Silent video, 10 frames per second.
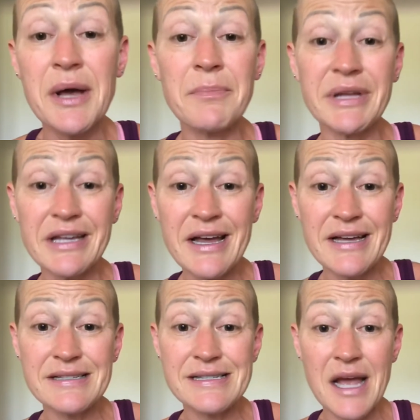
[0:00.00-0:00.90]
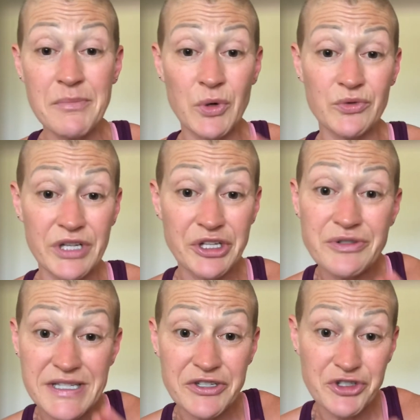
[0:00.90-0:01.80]
because I'm only
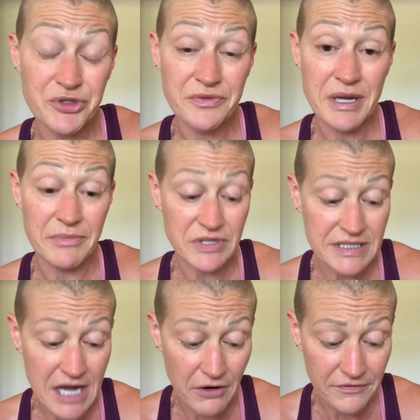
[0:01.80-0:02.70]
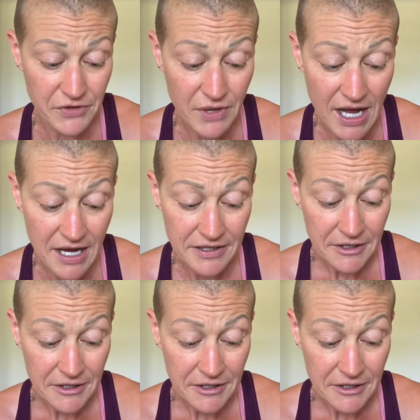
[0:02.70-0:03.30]
using 2 numbers. Now, if you had